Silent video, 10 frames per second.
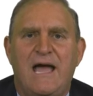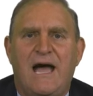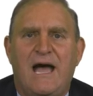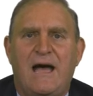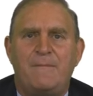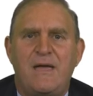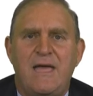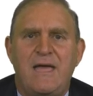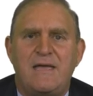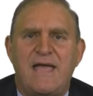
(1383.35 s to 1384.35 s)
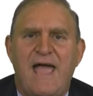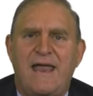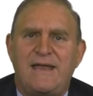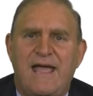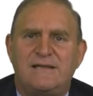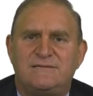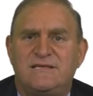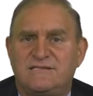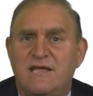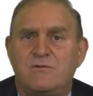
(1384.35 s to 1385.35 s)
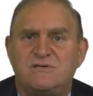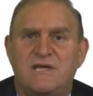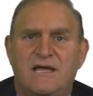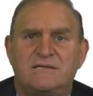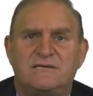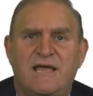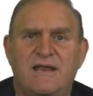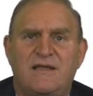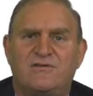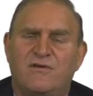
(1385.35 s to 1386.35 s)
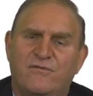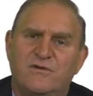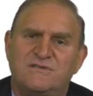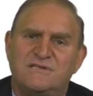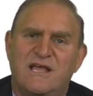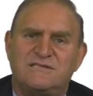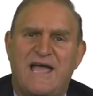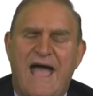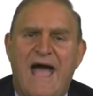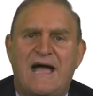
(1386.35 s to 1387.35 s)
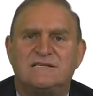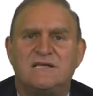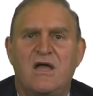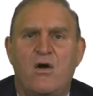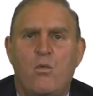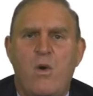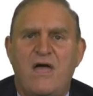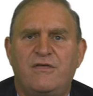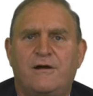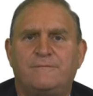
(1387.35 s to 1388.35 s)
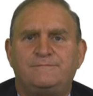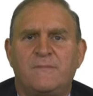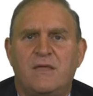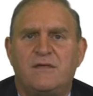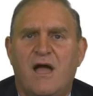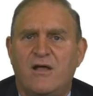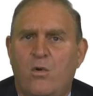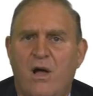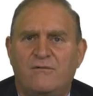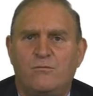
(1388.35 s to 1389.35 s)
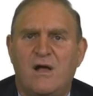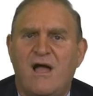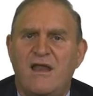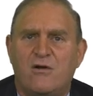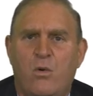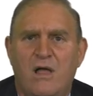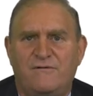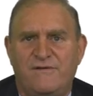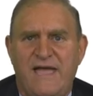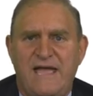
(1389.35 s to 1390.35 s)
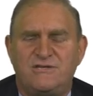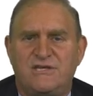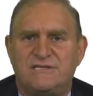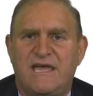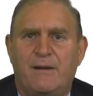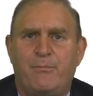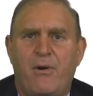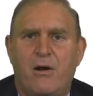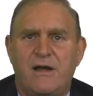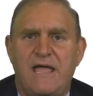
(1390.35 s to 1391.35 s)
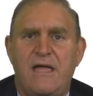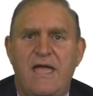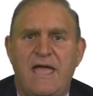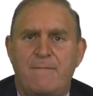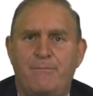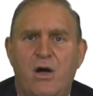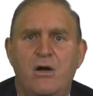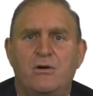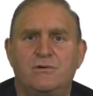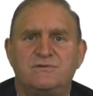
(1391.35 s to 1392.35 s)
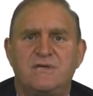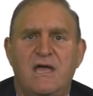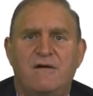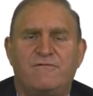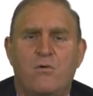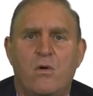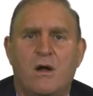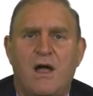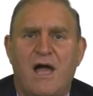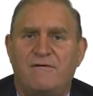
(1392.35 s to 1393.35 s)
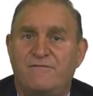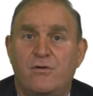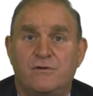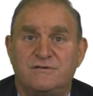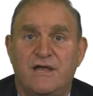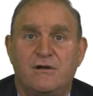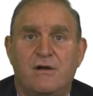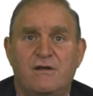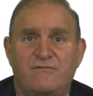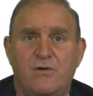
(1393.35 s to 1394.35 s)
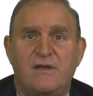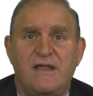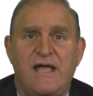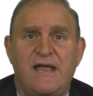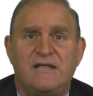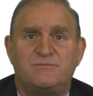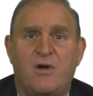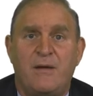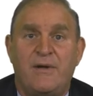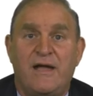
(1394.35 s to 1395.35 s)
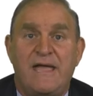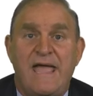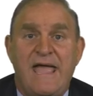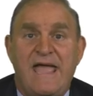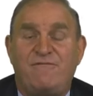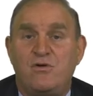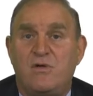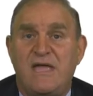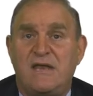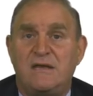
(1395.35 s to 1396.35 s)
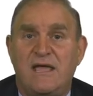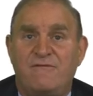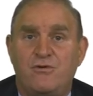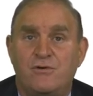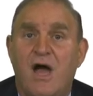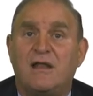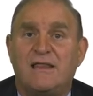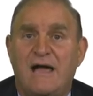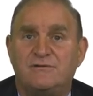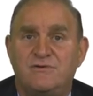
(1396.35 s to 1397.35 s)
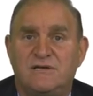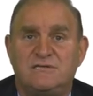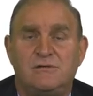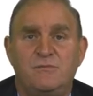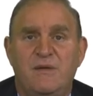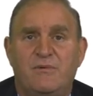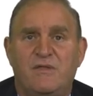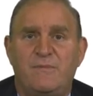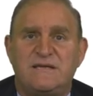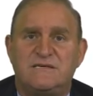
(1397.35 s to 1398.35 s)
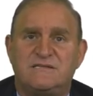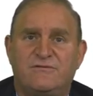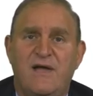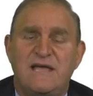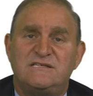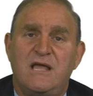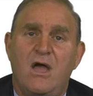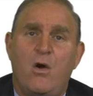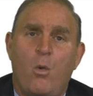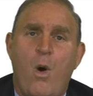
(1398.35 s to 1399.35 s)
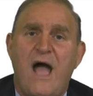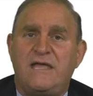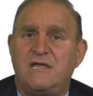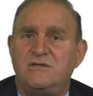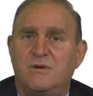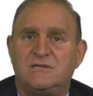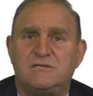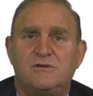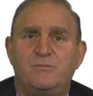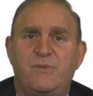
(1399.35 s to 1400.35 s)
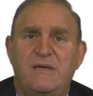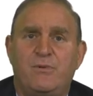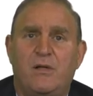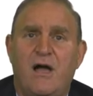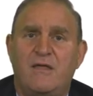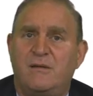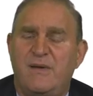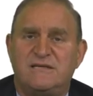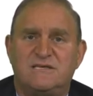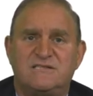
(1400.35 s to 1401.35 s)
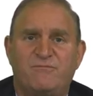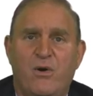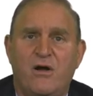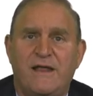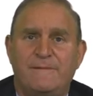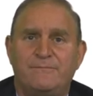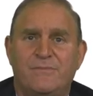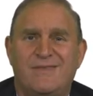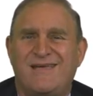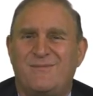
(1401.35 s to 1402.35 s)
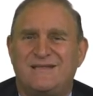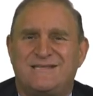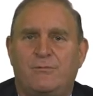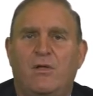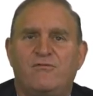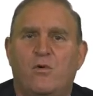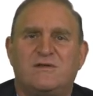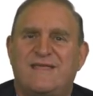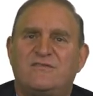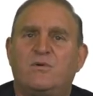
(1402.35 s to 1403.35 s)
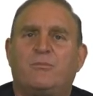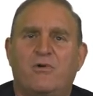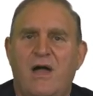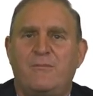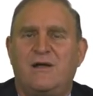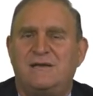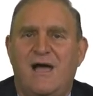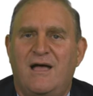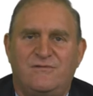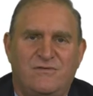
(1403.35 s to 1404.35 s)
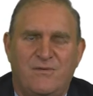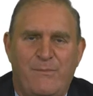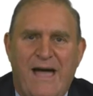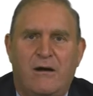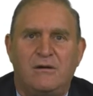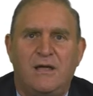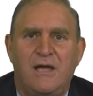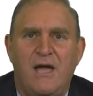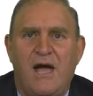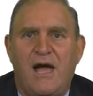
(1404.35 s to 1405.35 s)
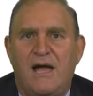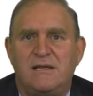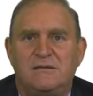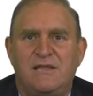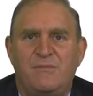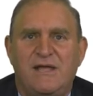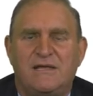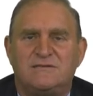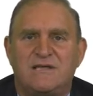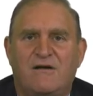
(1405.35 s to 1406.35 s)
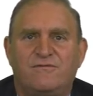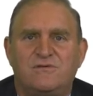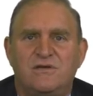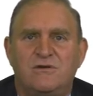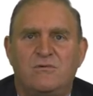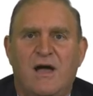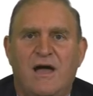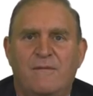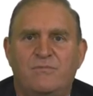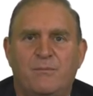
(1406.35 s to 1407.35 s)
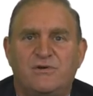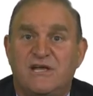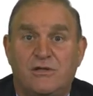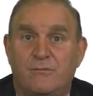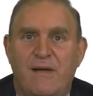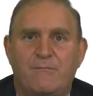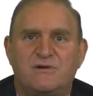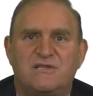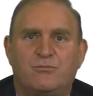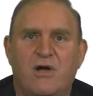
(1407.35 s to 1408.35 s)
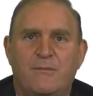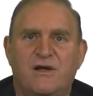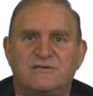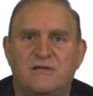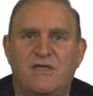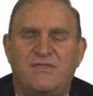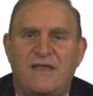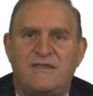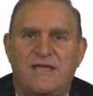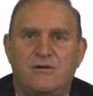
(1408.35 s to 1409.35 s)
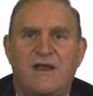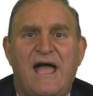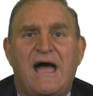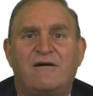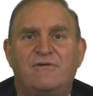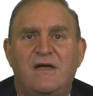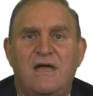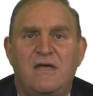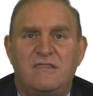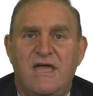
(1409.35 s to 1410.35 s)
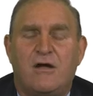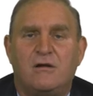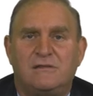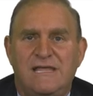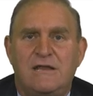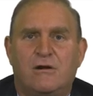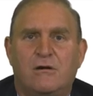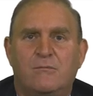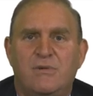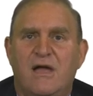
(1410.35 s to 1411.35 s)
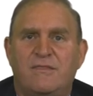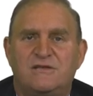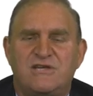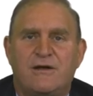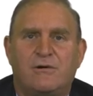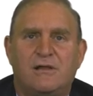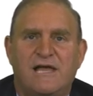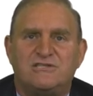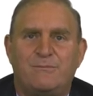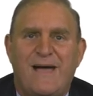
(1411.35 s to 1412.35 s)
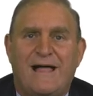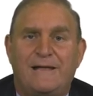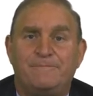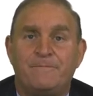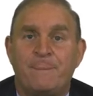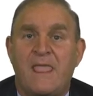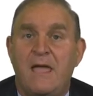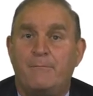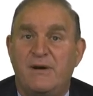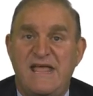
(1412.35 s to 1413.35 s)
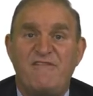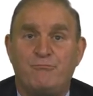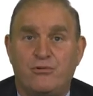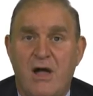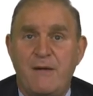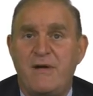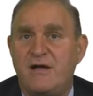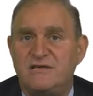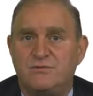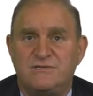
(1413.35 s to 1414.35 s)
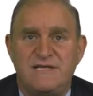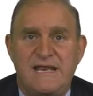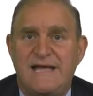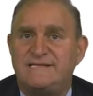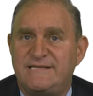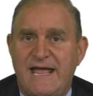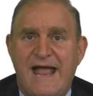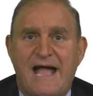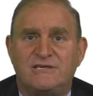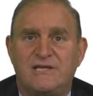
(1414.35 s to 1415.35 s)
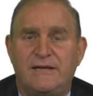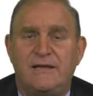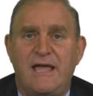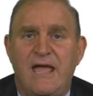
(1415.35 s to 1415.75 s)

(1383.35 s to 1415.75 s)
Um, and it distinguishes and, and sort of forces us to ask whether the kind of qual what kind of qualifications can a party impose for uh, voters that are going to vote in, in, its primary. If you can, if you're not allowed to exclude people on the basis of race, why can you exclude people on the basis of party? Now you might say, well, of course, that's what a primary does. It's about uh, limiting itself to uh, the particular members of the primary, so that then they could have their leader be on the general election ballot. But if primaries were seen as state action,